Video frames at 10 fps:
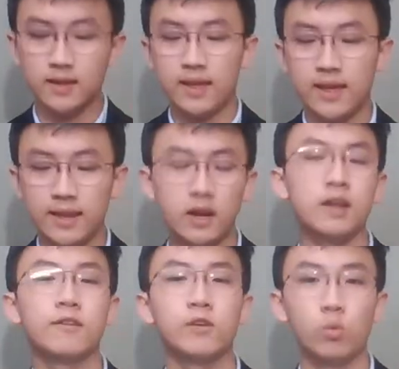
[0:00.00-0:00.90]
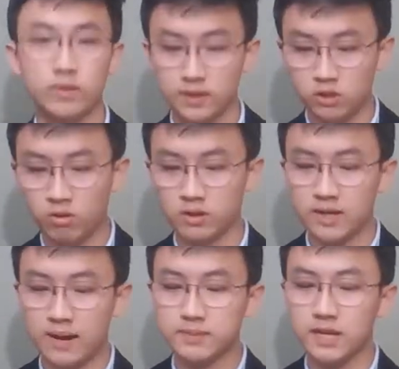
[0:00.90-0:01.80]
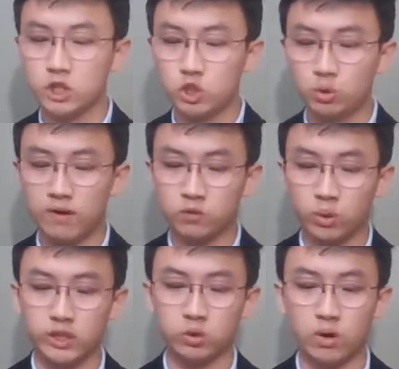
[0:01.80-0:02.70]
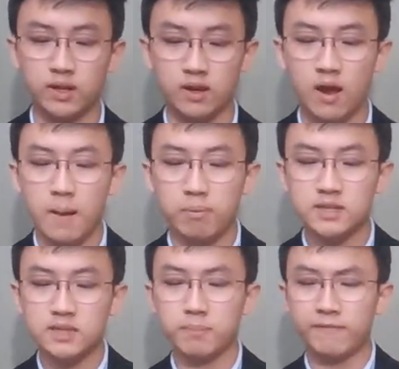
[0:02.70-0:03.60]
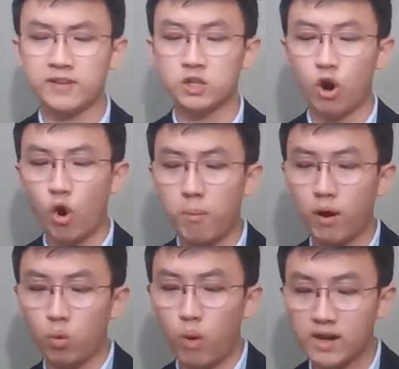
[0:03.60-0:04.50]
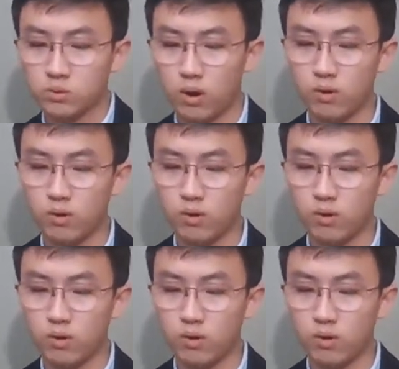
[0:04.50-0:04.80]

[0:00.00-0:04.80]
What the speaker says: In an interview with the New York Times in June of 2020, Princeton professor Omar Waswa